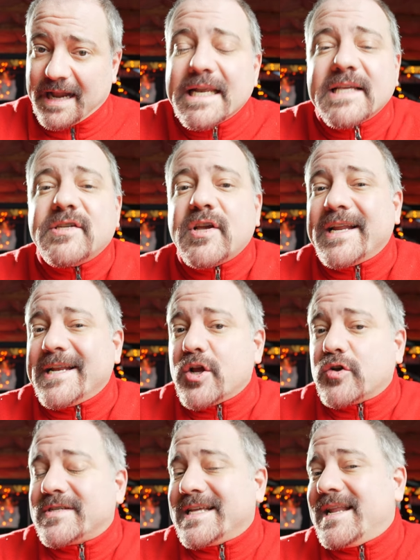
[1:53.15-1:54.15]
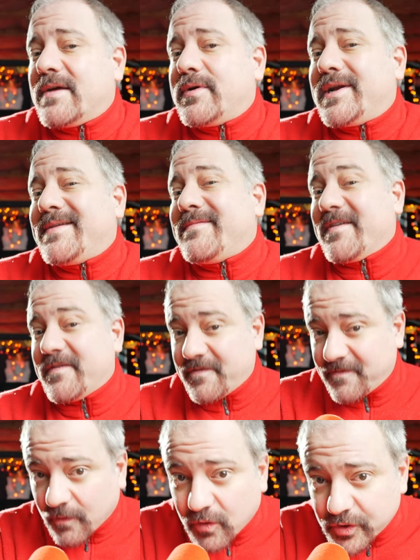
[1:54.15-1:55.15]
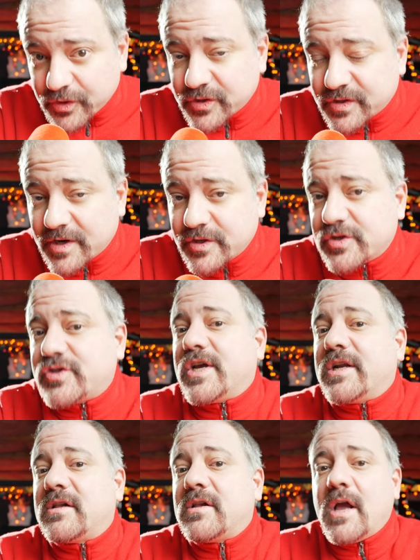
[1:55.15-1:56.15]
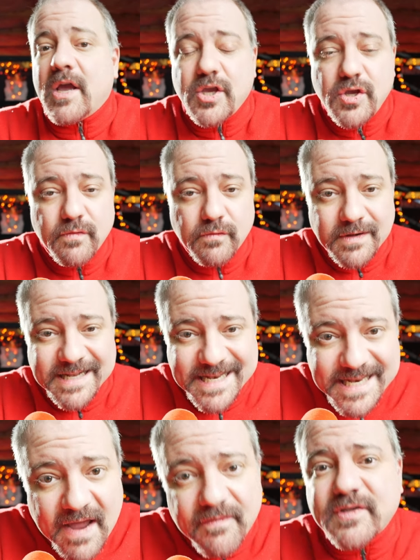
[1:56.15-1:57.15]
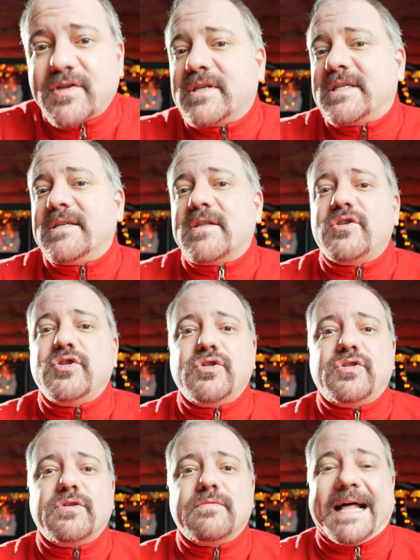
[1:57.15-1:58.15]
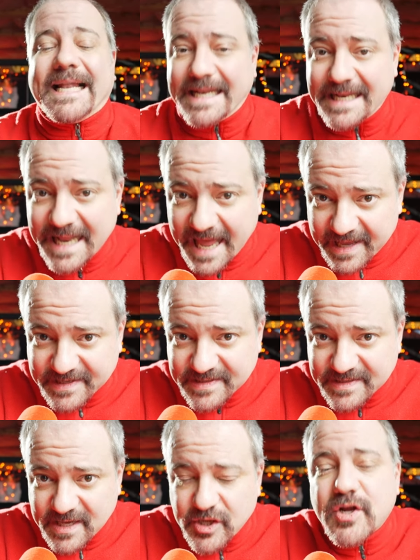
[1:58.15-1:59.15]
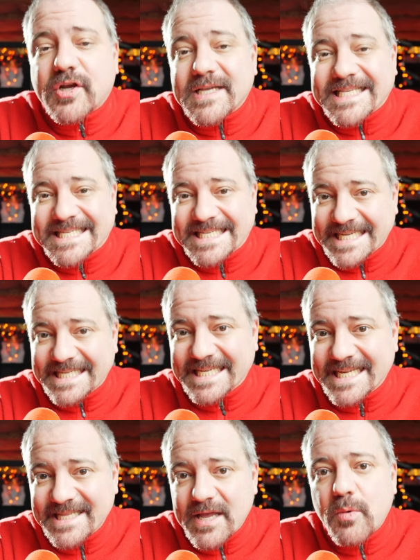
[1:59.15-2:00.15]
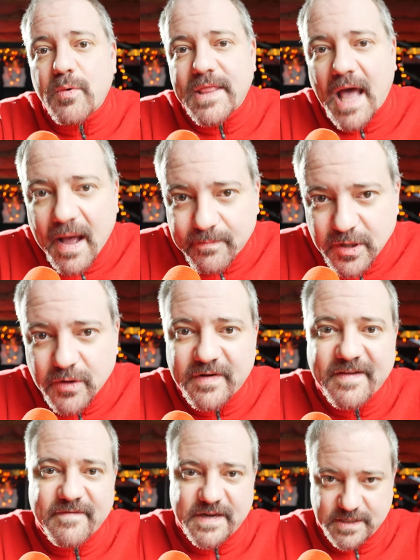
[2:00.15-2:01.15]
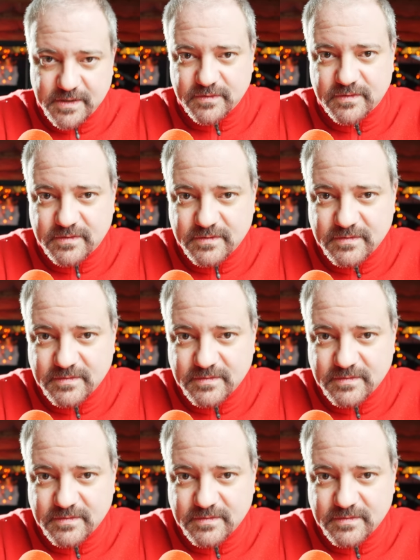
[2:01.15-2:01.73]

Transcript: Unless you're a known celebrity before you start your channel, you will never succeed on YouTube unless you're consistent with uploading videos.